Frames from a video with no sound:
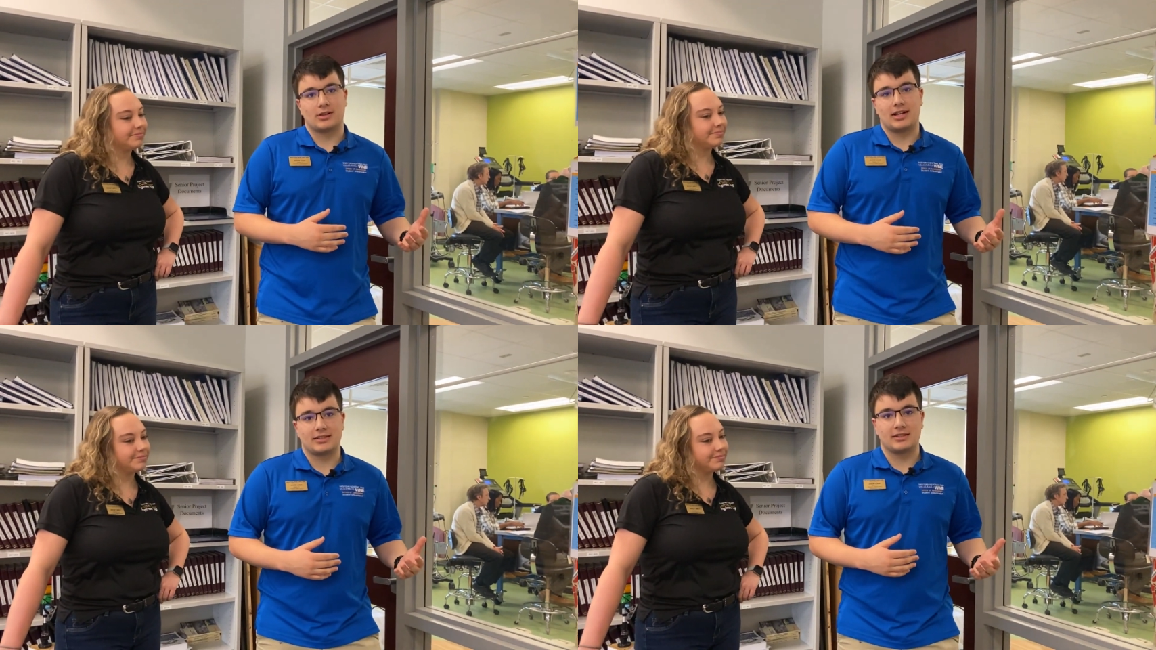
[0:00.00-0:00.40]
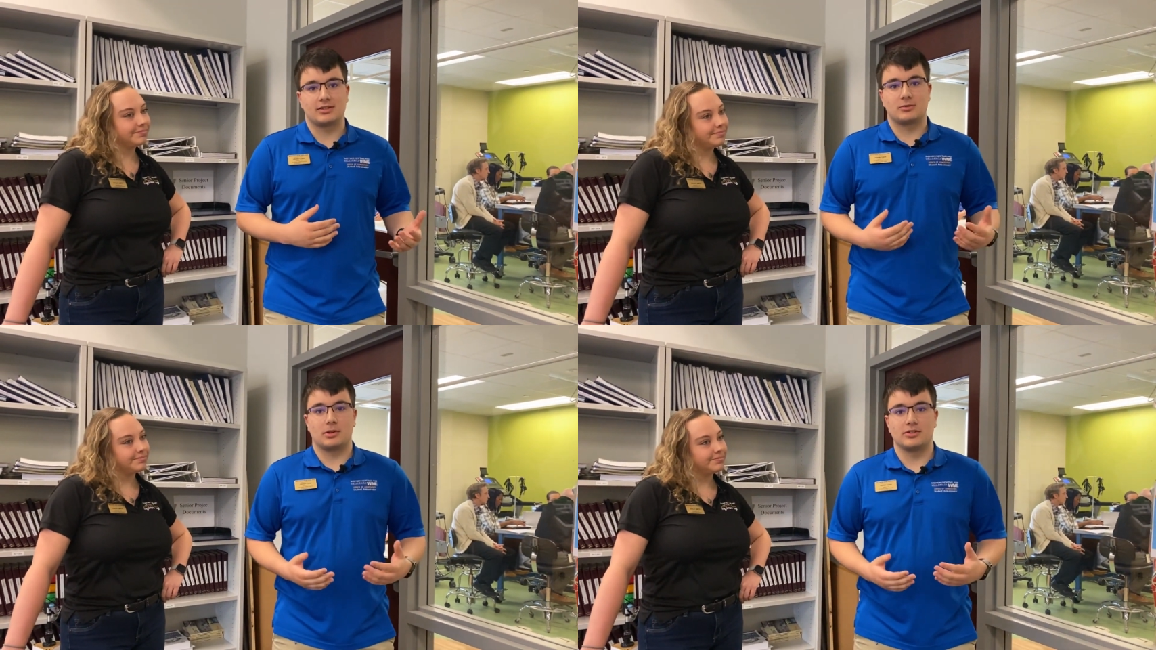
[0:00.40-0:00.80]
Speaker 1: classes as
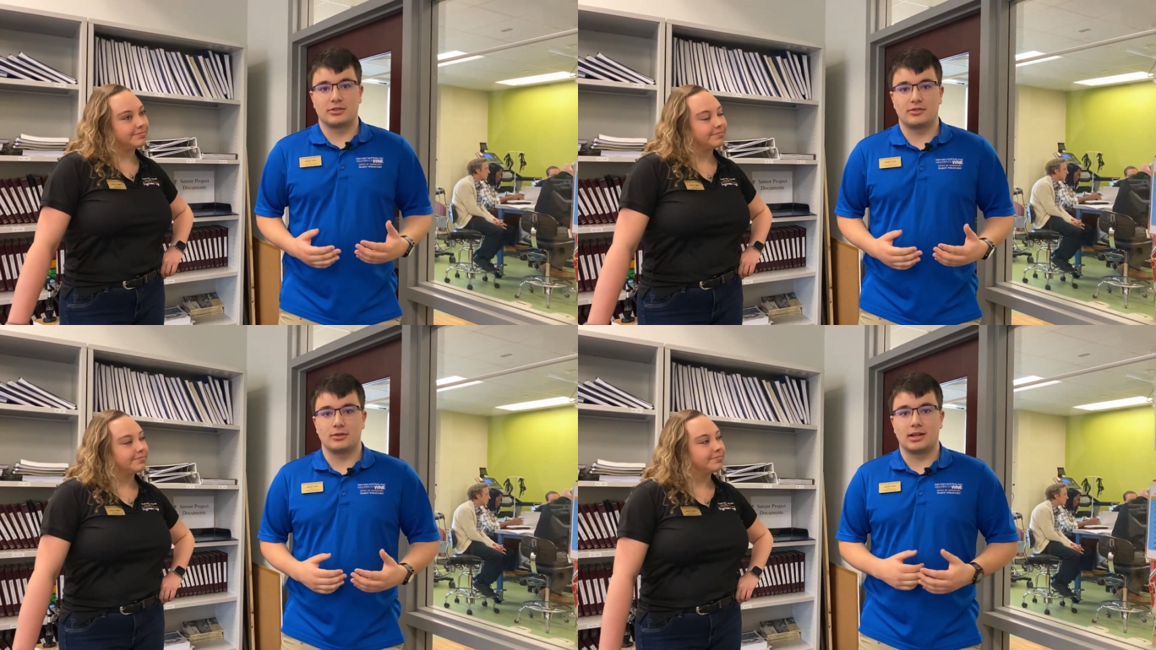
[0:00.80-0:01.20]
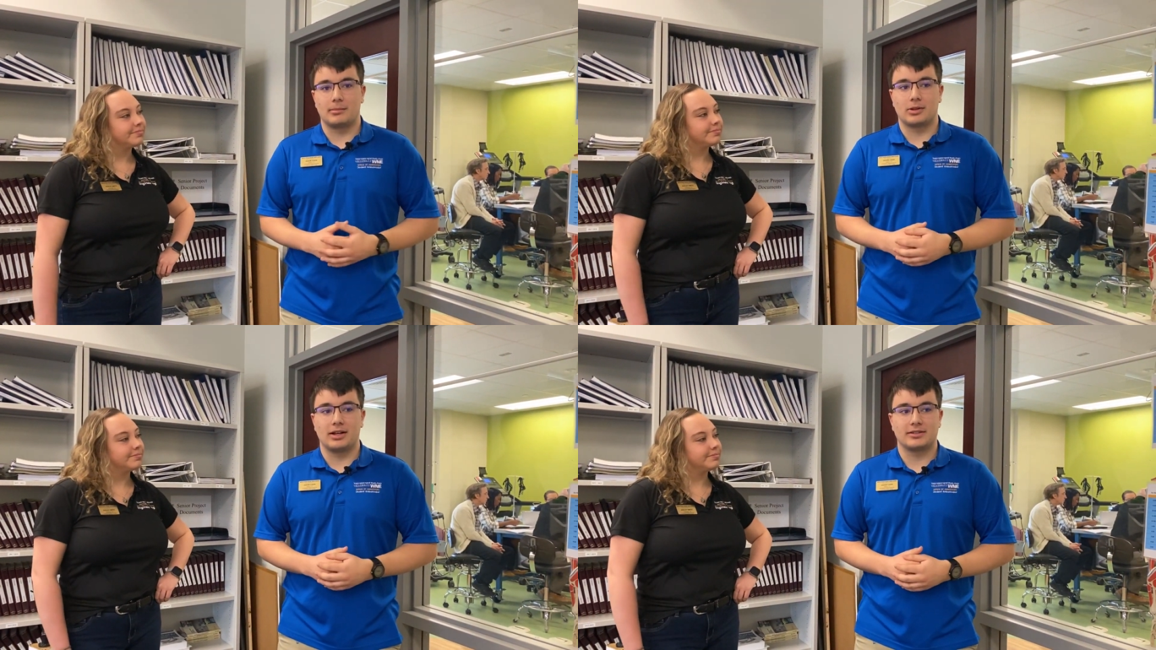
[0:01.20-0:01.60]
well as a few lab
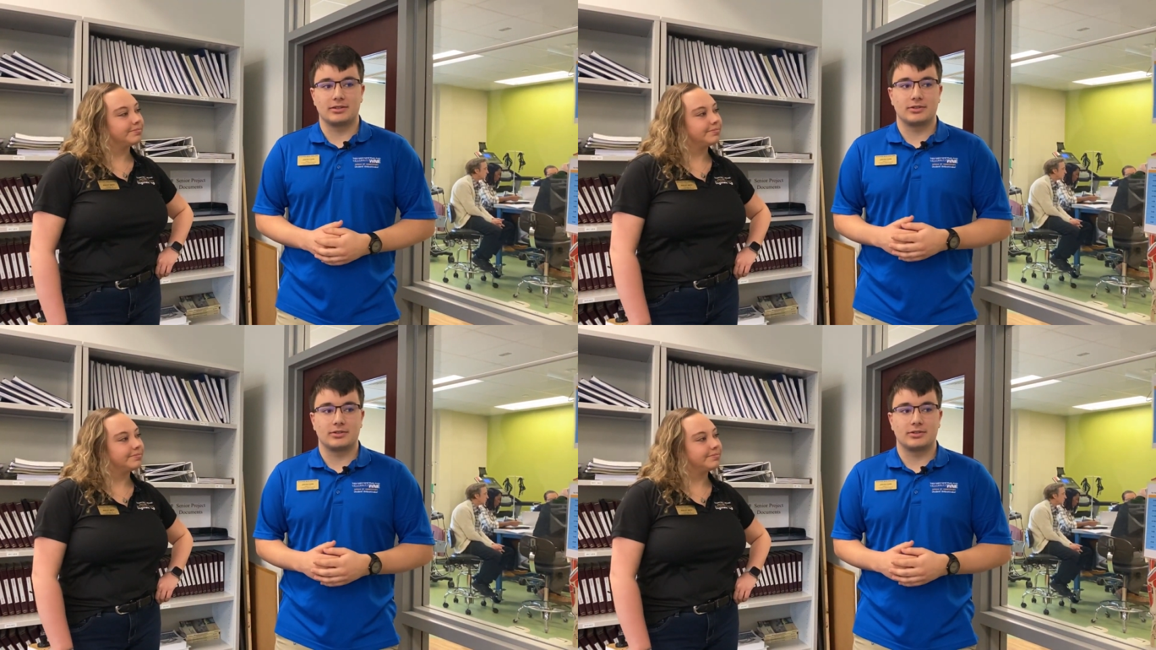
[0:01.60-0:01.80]
classes.